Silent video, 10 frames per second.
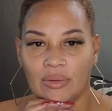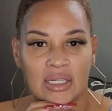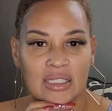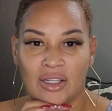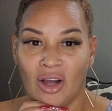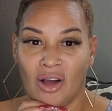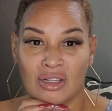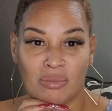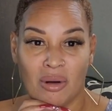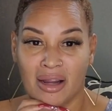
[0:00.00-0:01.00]
What is the
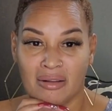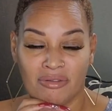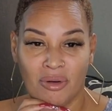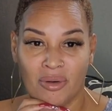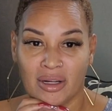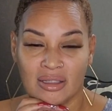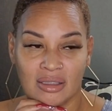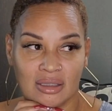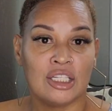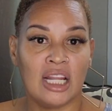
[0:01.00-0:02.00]
dogs barking for?
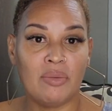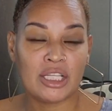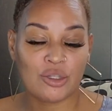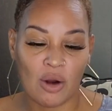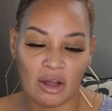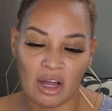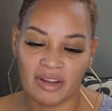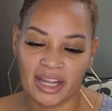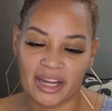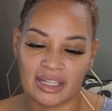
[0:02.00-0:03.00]
So then we scroll
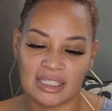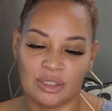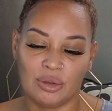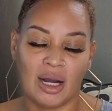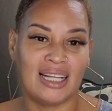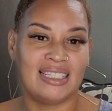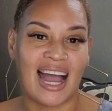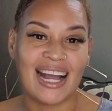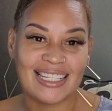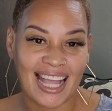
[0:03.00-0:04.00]
over here to uh,
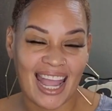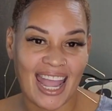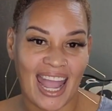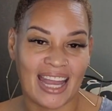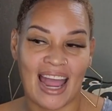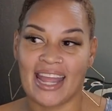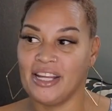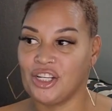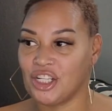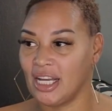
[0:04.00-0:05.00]
Dante and
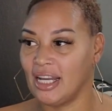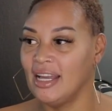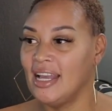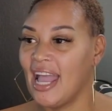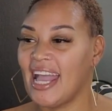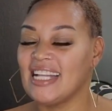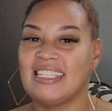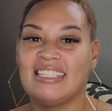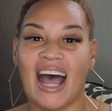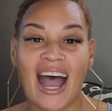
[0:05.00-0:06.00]
Naisha. And
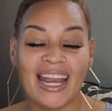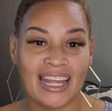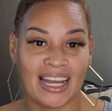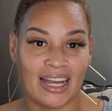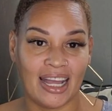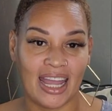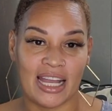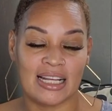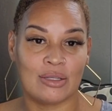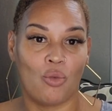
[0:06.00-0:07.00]
Zadia
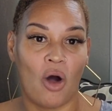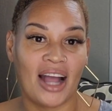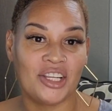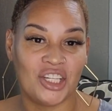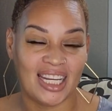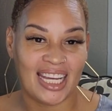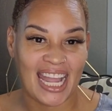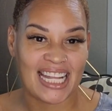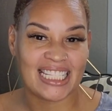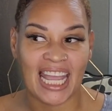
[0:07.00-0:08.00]
is watching
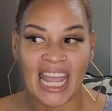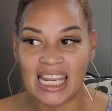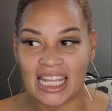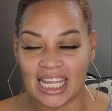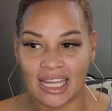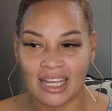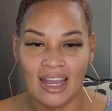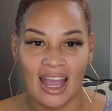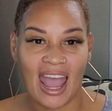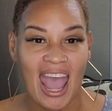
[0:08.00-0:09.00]
intently
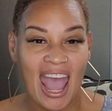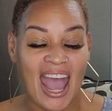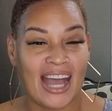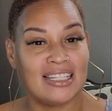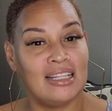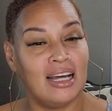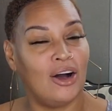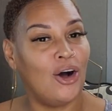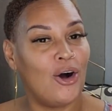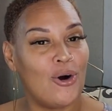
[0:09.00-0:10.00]
as the
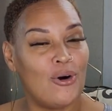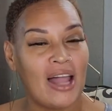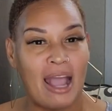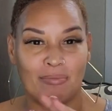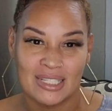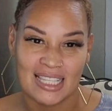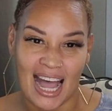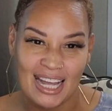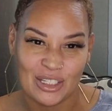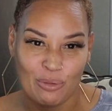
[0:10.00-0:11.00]
whole like
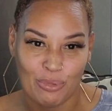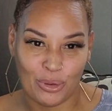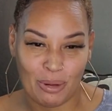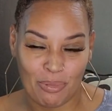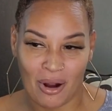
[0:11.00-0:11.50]
massage your booty